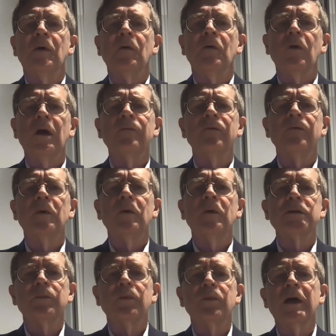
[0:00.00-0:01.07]
But one of our
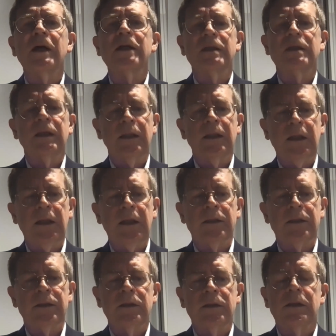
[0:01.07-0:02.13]
most pressing
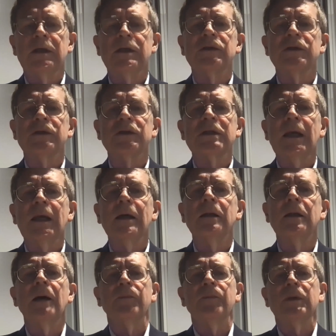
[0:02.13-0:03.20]
needs is to
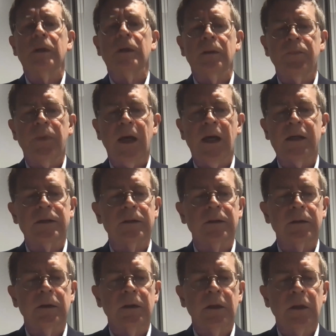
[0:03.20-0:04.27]
scale up
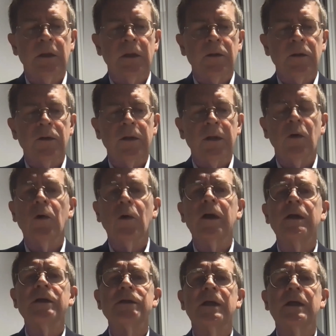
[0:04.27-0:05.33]
compassion to the
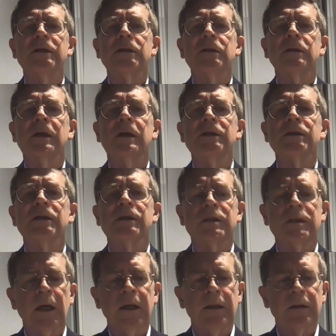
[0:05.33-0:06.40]
organizational and
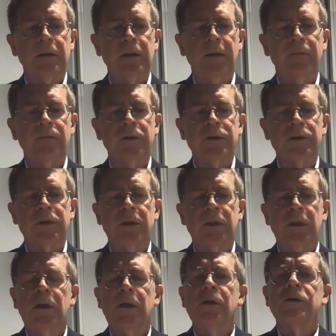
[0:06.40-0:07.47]
societal levels
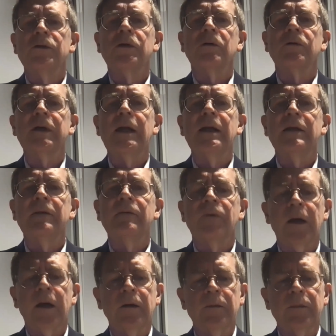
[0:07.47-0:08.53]
to create
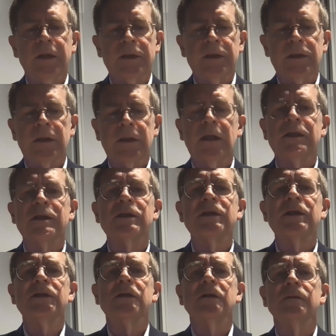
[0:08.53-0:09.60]
environments and
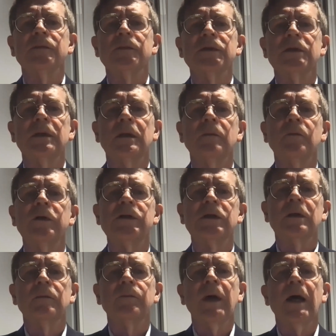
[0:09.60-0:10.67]
systems in which
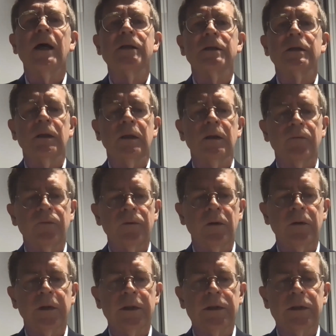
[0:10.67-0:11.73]
compassion can
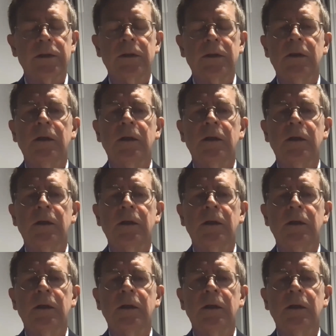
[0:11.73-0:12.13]
flourish.